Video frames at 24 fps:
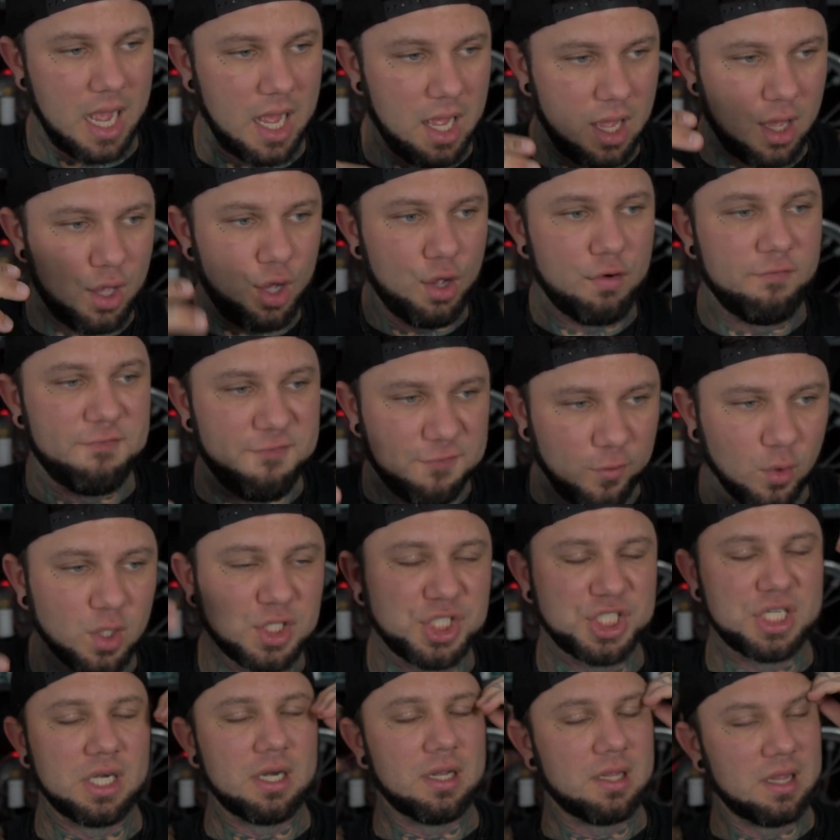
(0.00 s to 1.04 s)

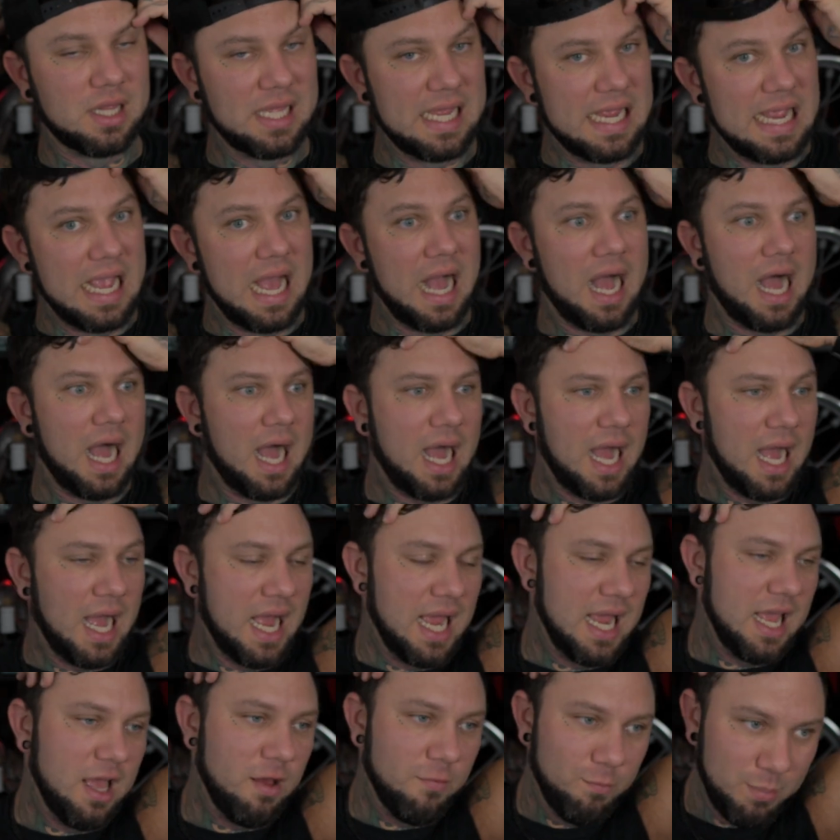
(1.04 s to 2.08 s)
Unfortunately,
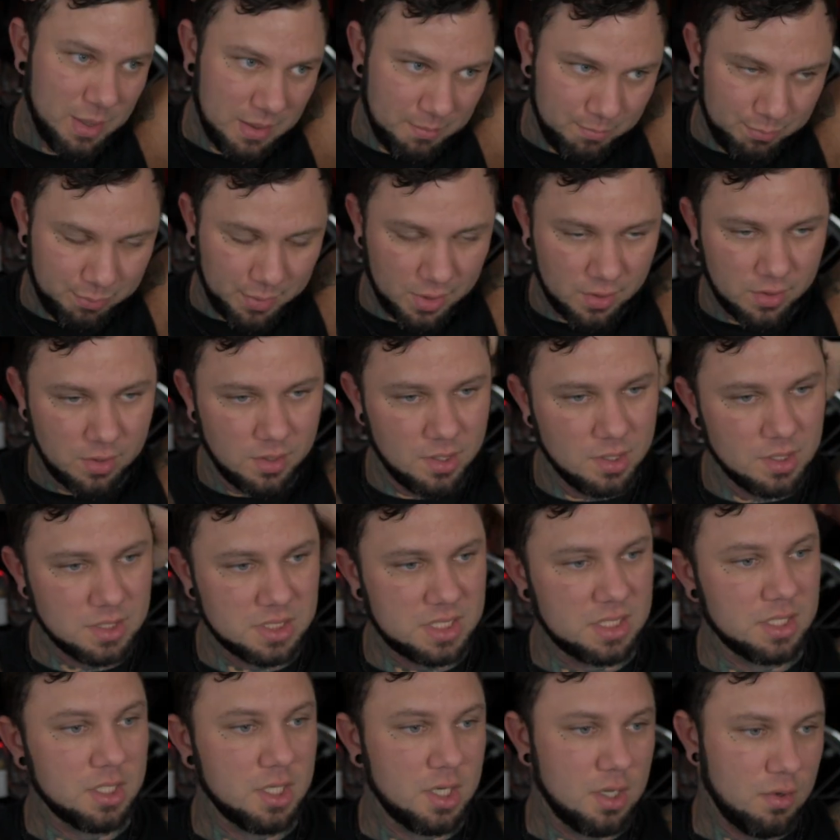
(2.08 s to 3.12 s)
I have been
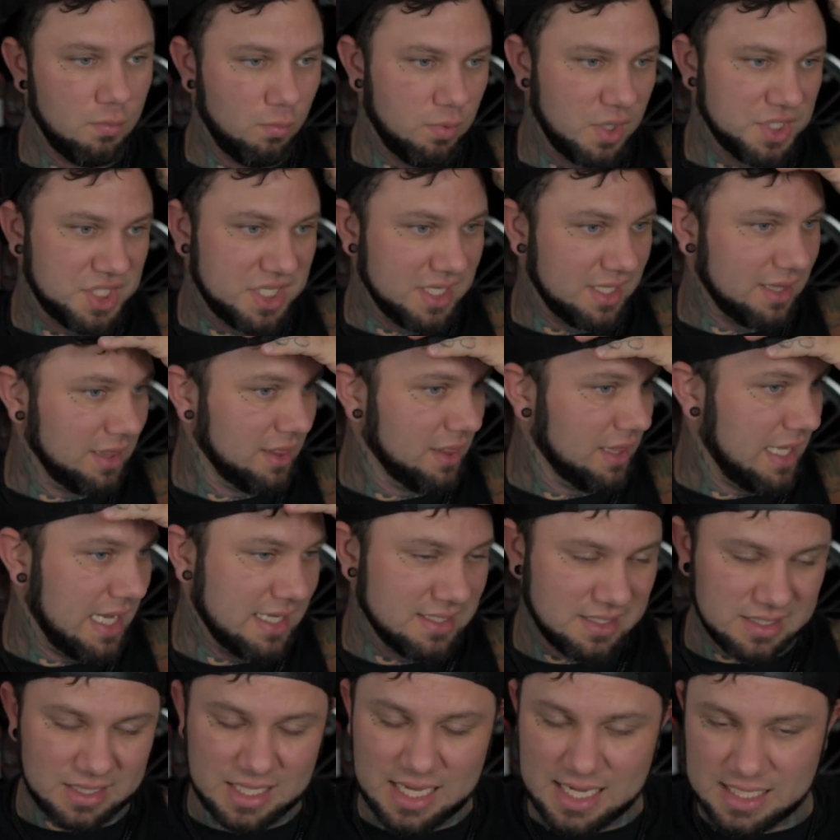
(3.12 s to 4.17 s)
burned, which
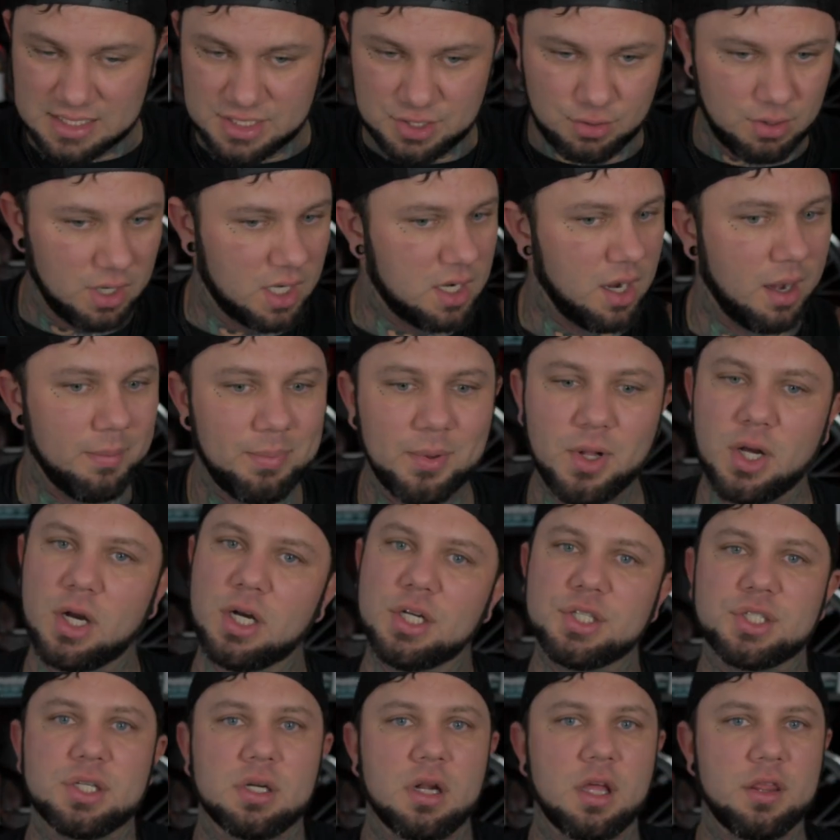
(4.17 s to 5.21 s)
has led to a couple of
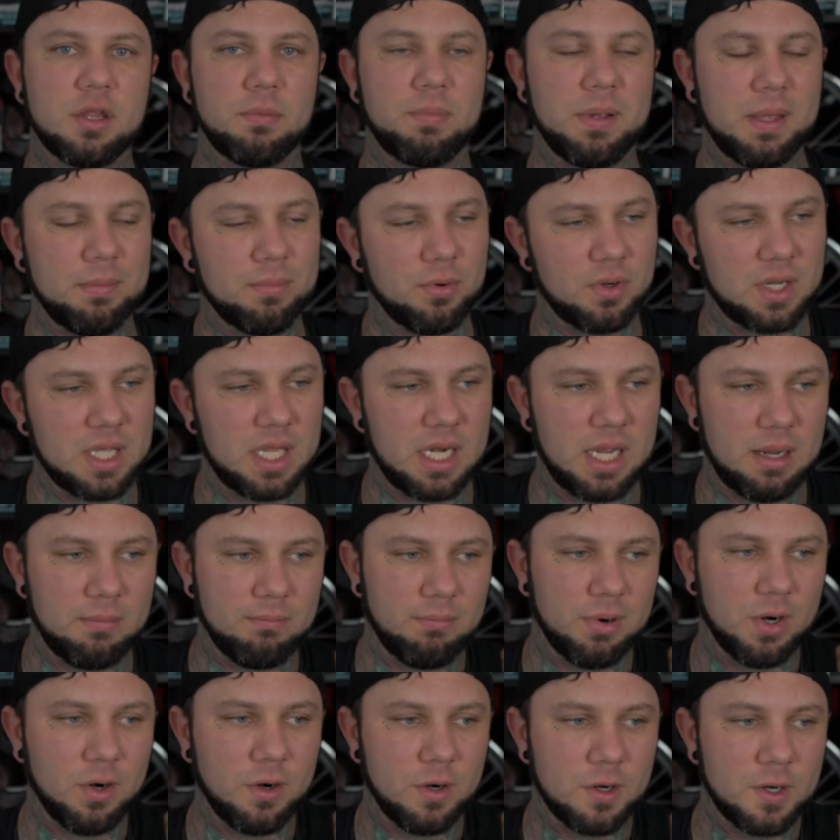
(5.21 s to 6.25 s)
hundred other people getting
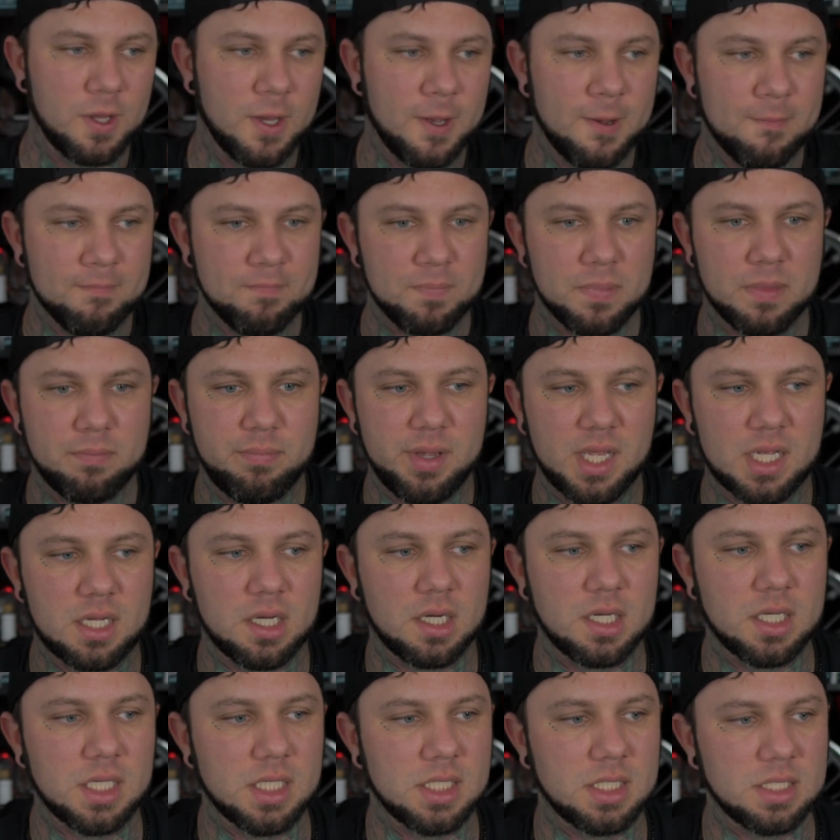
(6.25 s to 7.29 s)
burned
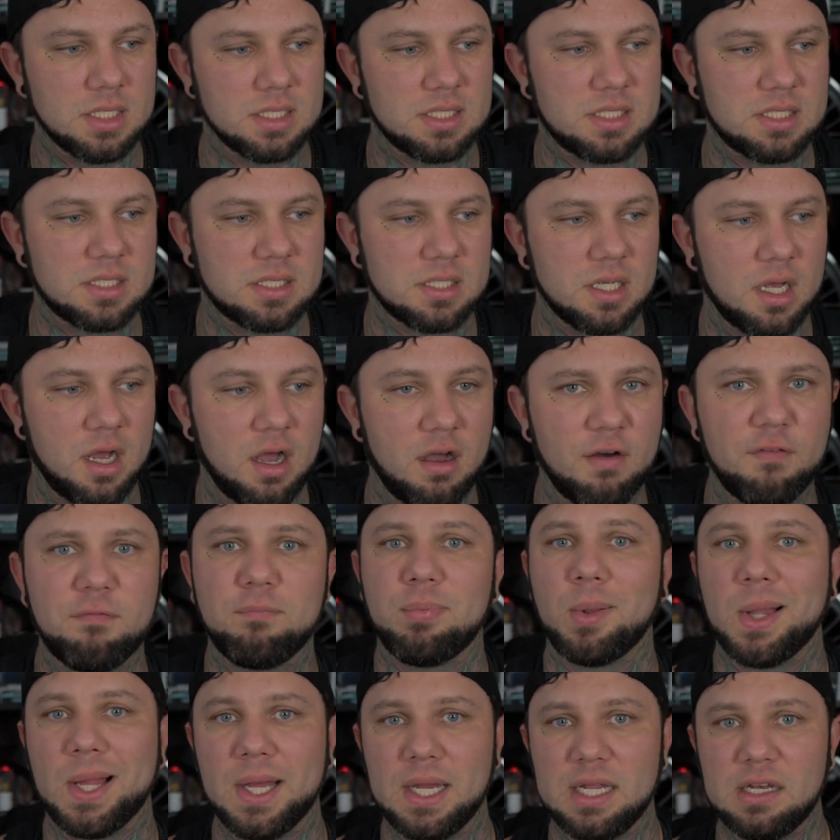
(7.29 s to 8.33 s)
because of
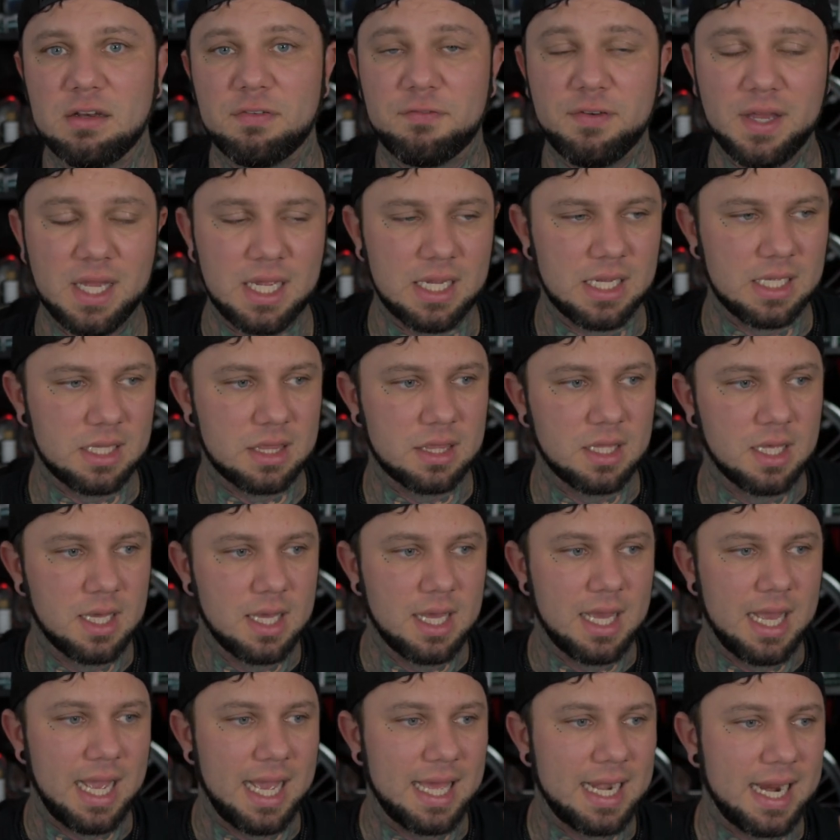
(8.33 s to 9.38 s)
blind faith.
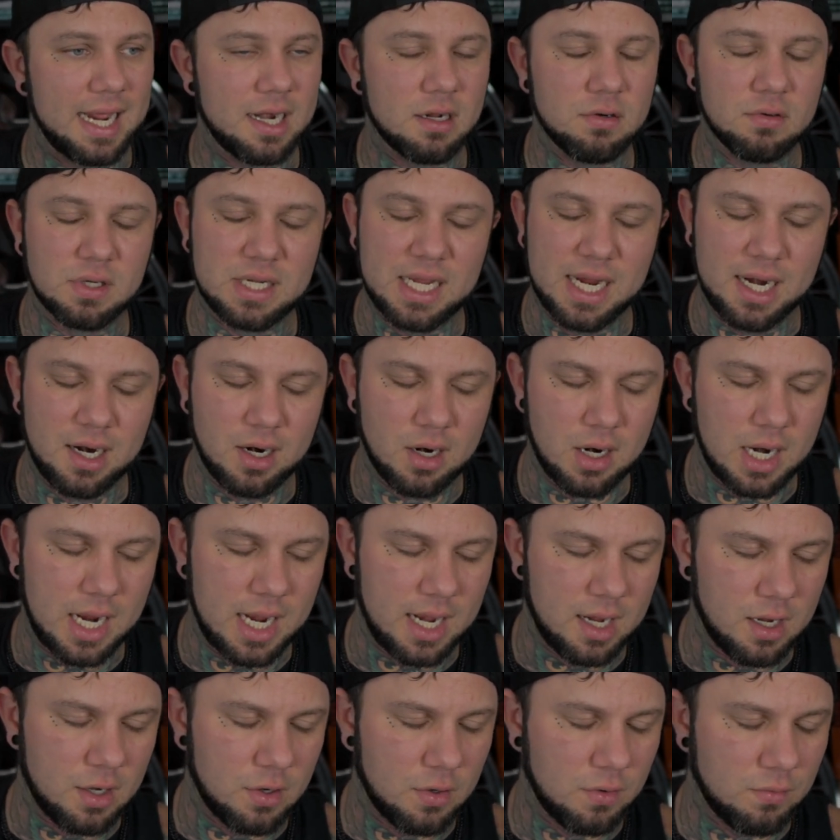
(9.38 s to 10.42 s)
And I don't care
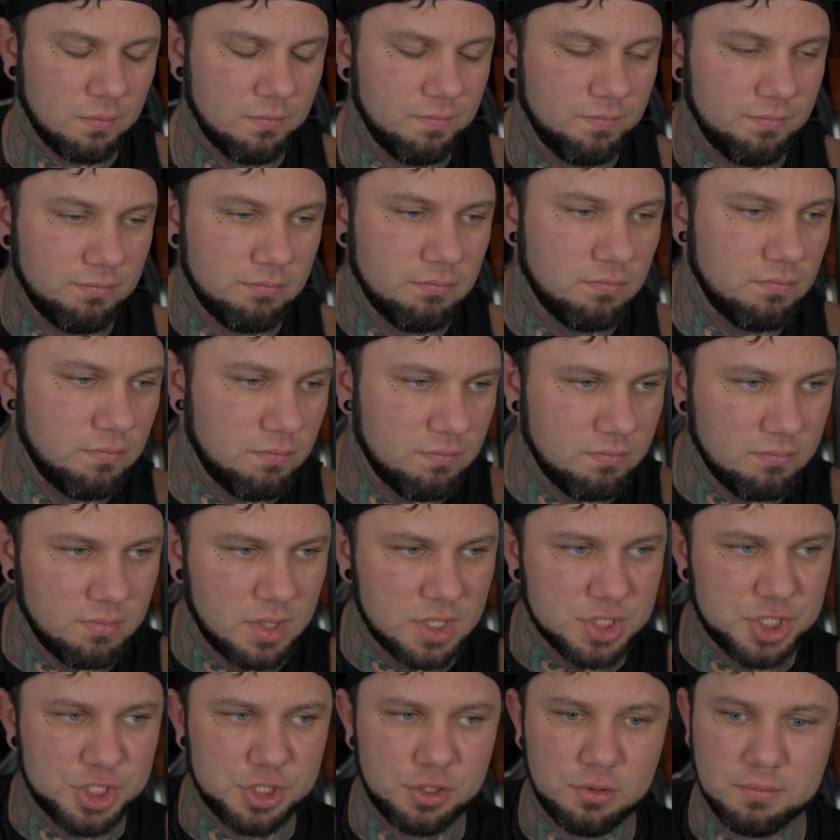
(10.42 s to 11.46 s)
how
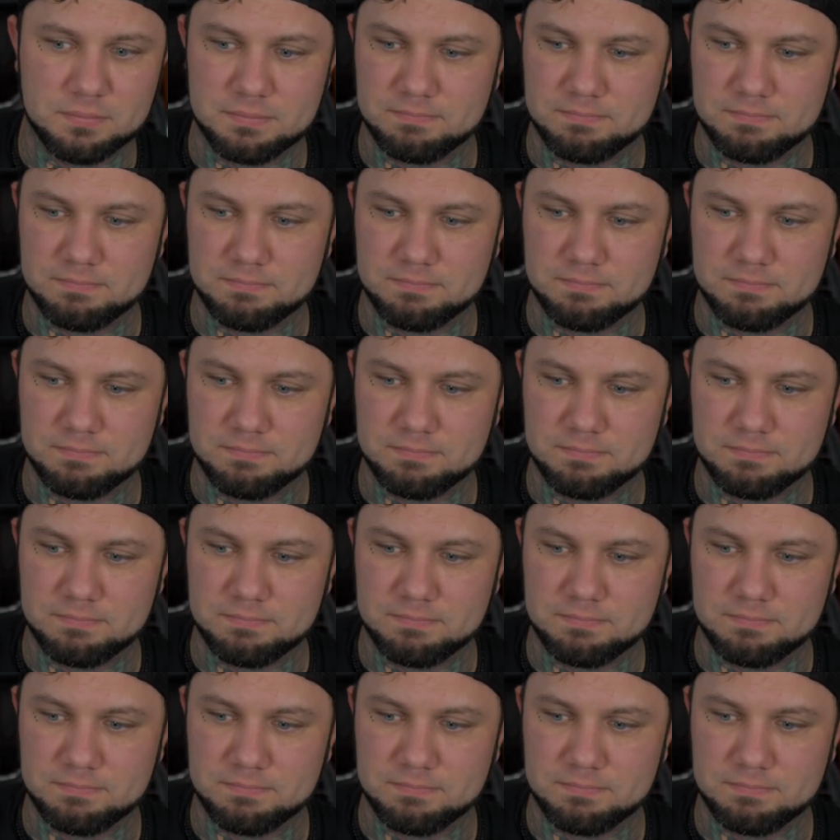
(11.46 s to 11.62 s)
much you